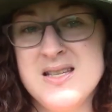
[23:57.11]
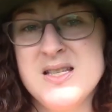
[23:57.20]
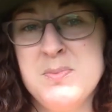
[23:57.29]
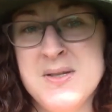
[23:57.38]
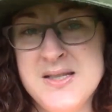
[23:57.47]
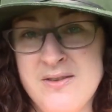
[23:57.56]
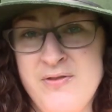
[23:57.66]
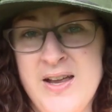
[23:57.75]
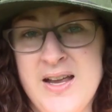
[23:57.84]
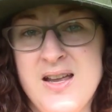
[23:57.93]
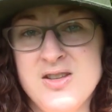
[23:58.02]

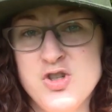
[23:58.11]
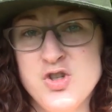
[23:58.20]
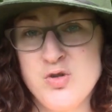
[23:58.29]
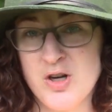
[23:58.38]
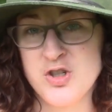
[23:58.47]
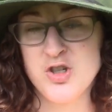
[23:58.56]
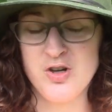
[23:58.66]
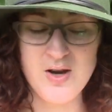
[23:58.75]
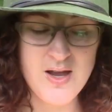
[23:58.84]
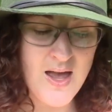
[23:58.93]
specific structure.